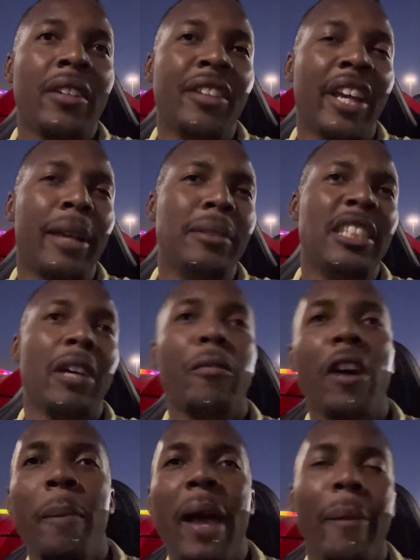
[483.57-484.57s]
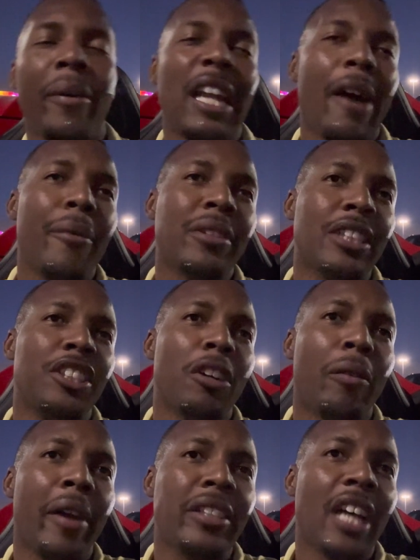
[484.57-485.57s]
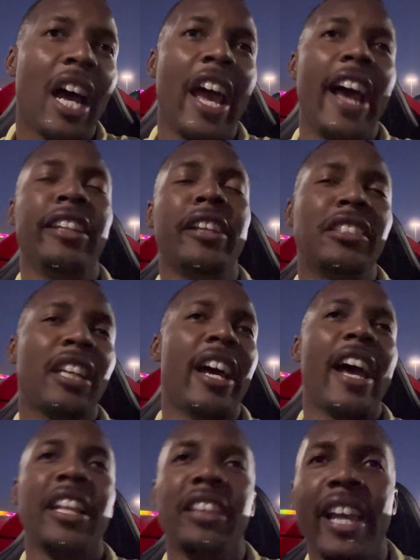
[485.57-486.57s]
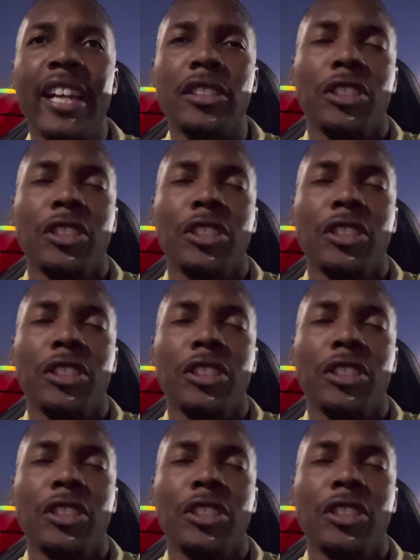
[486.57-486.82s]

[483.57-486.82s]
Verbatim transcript: They keep saying, "Well, back when I was at your age, I had this, I had that."